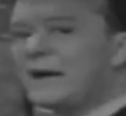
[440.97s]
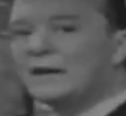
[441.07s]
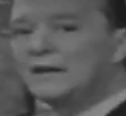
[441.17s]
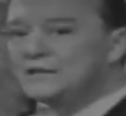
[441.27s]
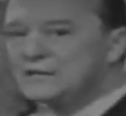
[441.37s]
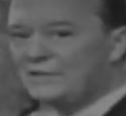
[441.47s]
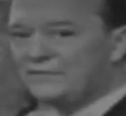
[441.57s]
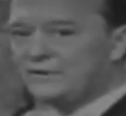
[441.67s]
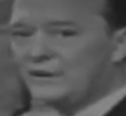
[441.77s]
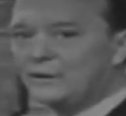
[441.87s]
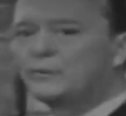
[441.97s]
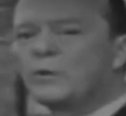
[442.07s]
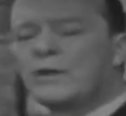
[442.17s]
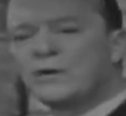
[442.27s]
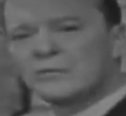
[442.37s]
finally deciphered, and it was
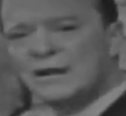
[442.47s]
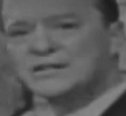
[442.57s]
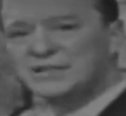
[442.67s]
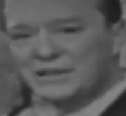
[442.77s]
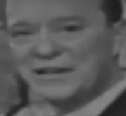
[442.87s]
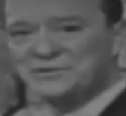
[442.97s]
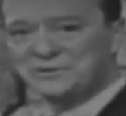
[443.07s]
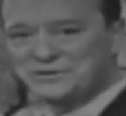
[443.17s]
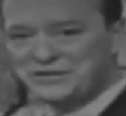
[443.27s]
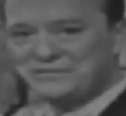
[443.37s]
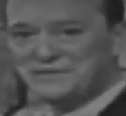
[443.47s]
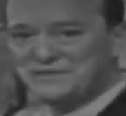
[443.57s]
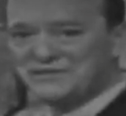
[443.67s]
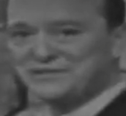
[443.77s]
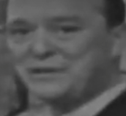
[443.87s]
one of the greatest intellectual
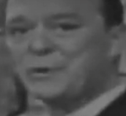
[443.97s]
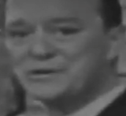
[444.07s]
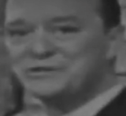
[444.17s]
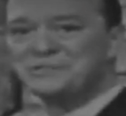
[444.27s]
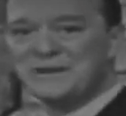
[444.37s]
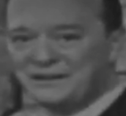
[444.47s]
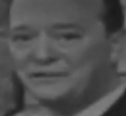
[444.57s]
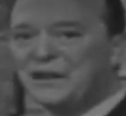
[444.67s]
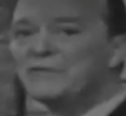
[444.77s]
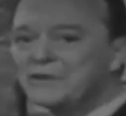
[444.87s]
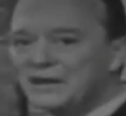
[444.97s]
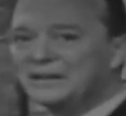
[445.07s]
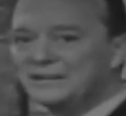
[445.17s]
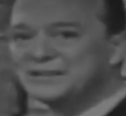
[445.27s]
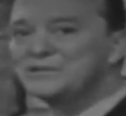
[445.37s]
achievements that Western man has ever
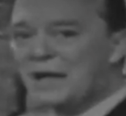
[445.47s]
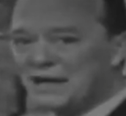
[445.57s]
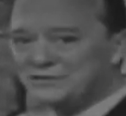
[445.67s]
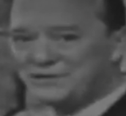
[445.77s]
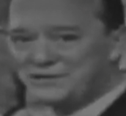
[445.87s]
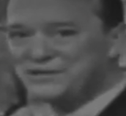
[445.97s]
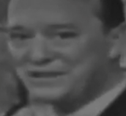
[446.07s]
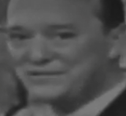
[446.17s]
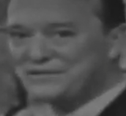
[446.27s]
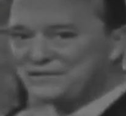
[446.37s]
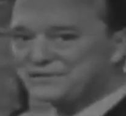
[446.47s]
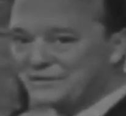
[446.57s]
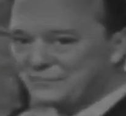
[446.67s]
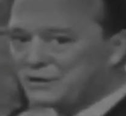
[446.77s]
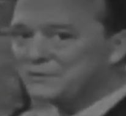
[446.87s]
done, to actually decipher this
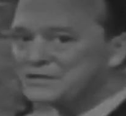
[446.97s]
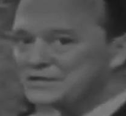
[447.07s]
script, when it was